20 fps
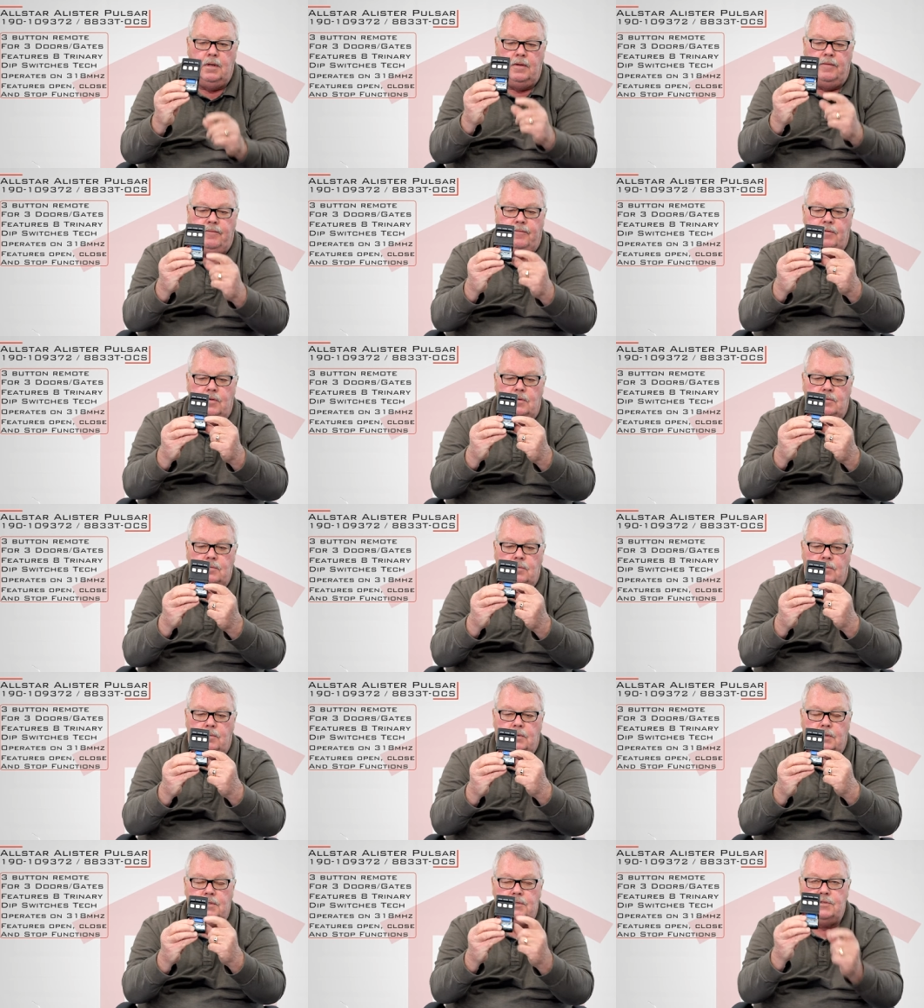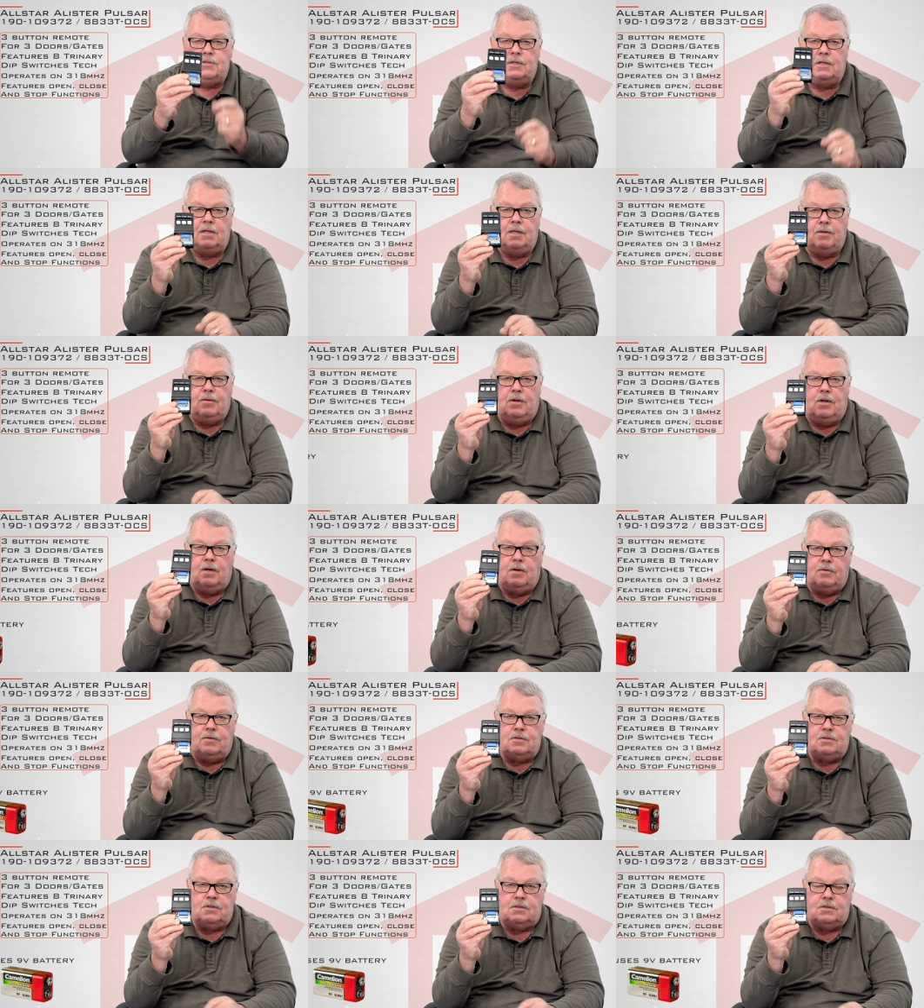If you can see in there,
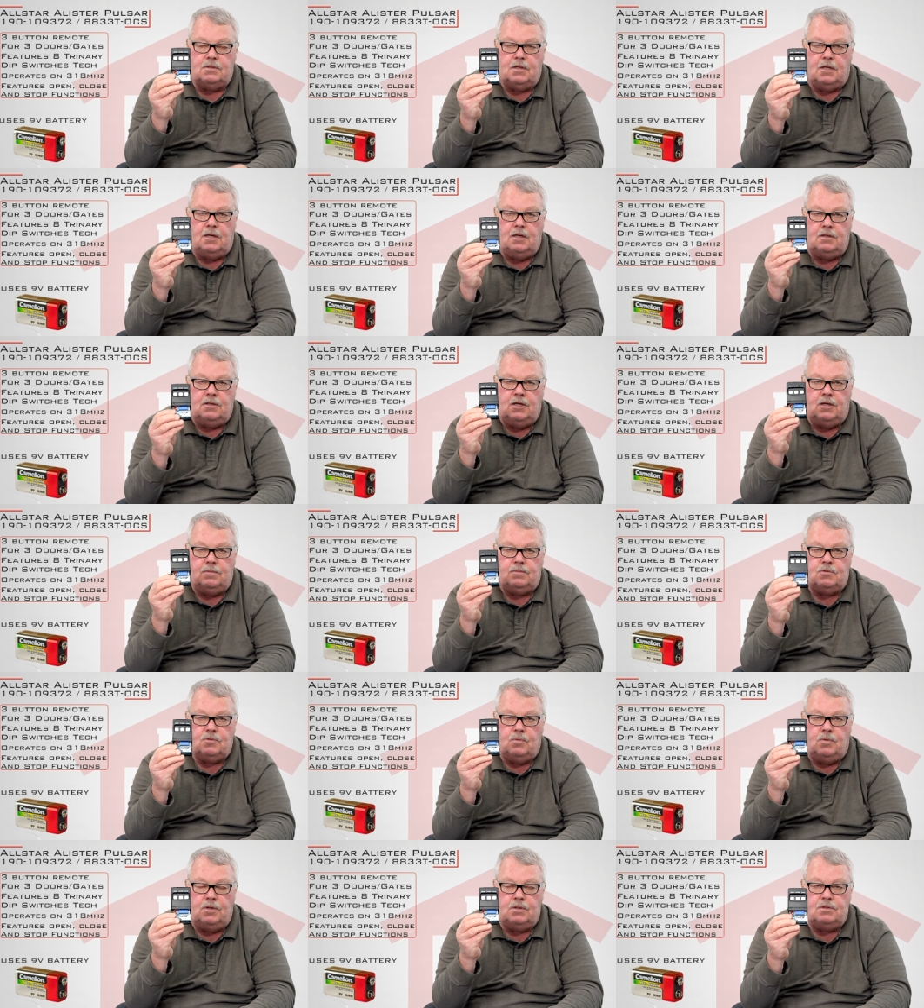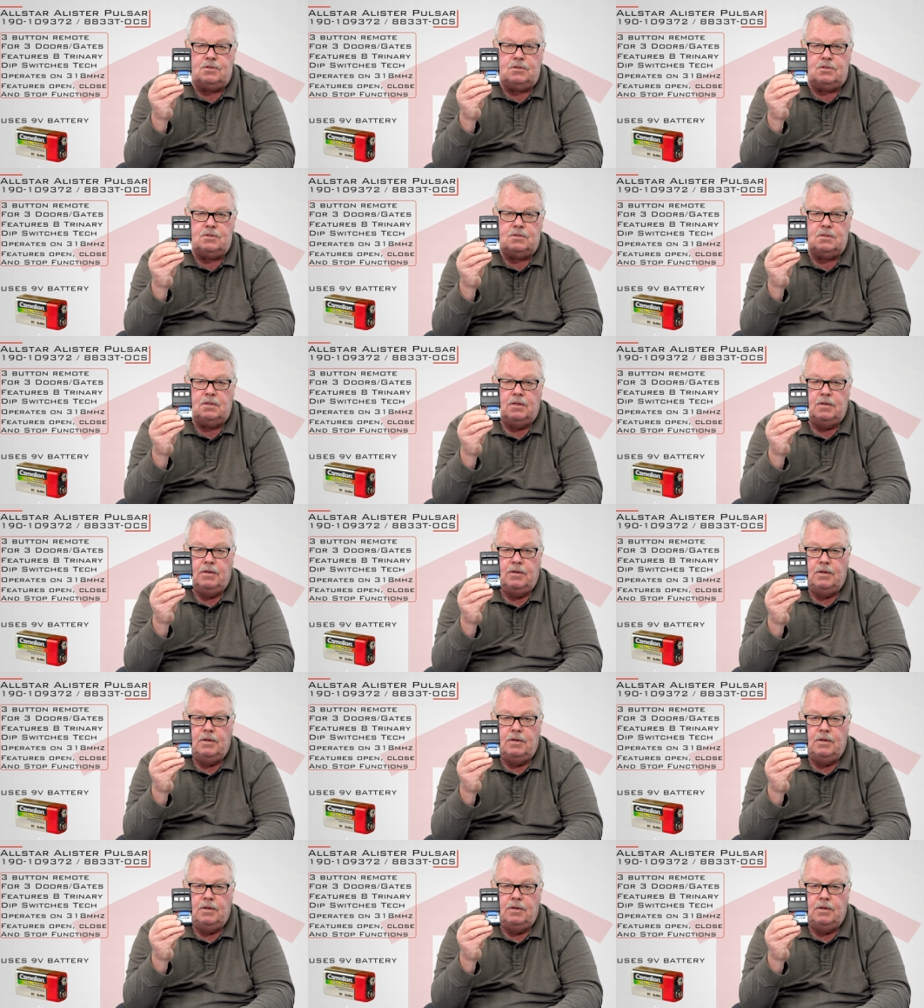there's a set of dip switches.